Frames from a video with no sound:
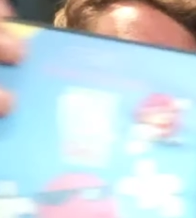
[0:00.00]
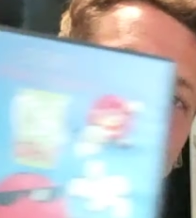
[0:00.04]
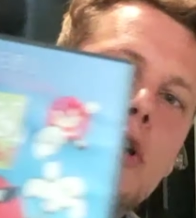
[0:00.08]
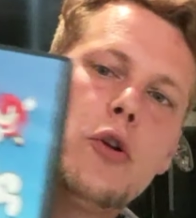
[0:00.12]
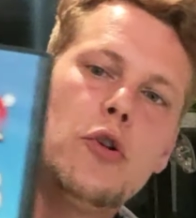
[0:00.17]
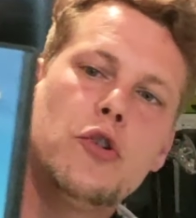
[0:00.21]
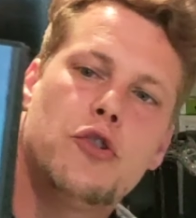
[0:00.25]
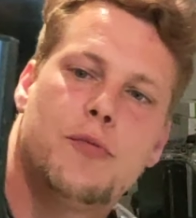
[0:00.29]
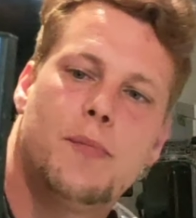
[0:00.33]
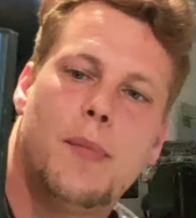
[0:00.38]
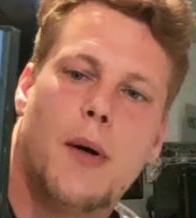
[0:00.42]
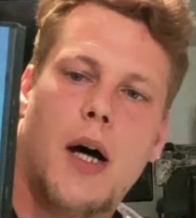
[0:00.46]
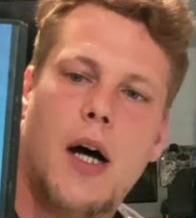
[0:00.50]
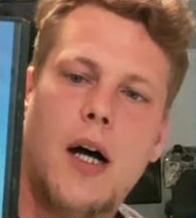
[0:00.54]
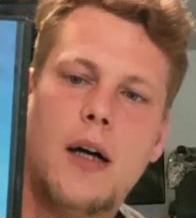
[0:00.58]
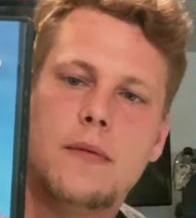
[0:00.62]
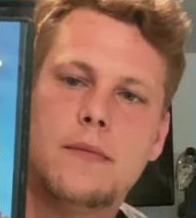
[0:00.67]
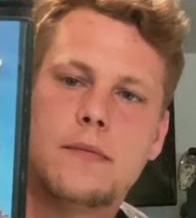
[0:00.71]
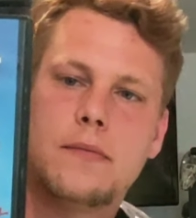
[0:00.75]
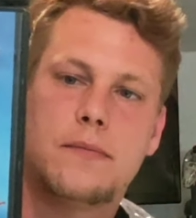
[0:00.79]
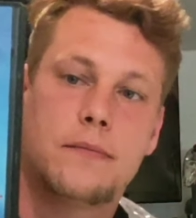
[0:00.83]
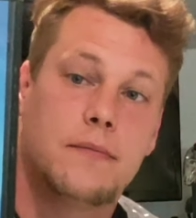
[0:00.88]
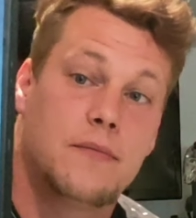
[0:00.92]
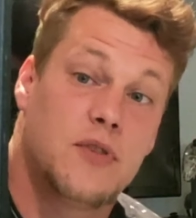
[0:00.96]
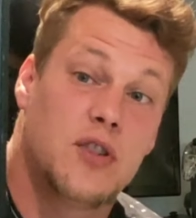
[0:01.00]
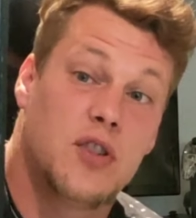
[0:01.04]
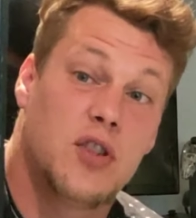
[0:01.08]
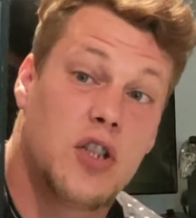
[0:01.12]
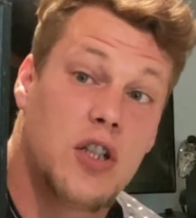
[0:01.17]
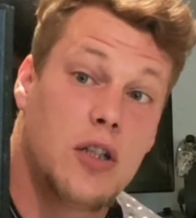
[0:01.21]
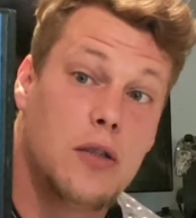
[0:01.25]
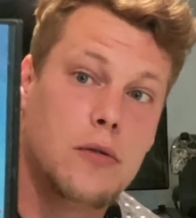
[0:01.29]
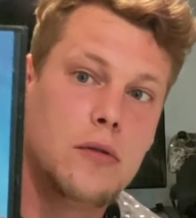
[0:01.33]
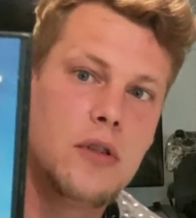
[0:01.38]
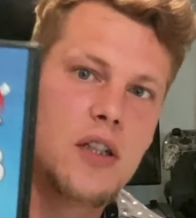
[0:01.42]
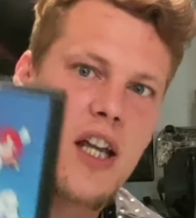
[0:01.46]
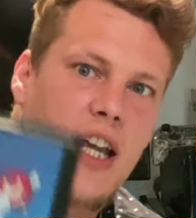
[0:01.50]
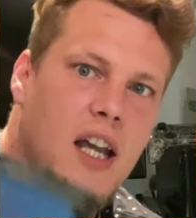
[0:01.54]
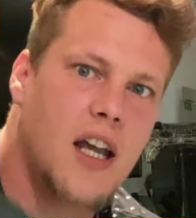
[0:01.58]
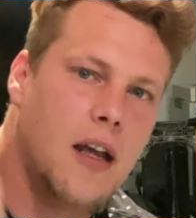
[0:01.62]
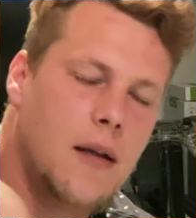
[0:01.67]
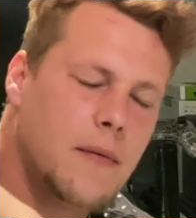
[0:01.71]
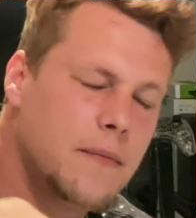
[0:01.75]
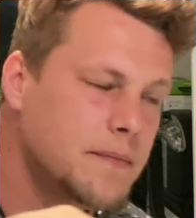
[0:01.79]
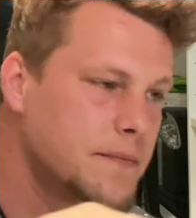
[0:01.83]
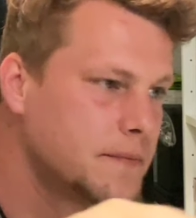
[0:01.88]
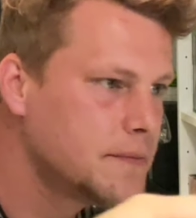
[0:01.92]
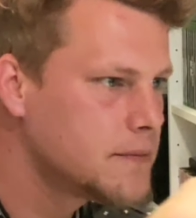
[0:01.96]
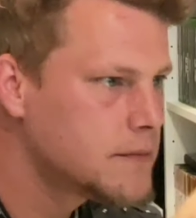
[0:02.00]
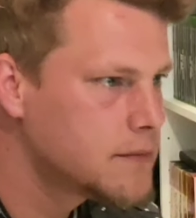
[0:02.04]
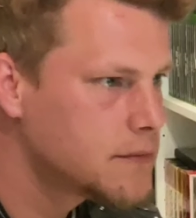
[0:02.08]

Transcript: Cool Spot, it's a cool game.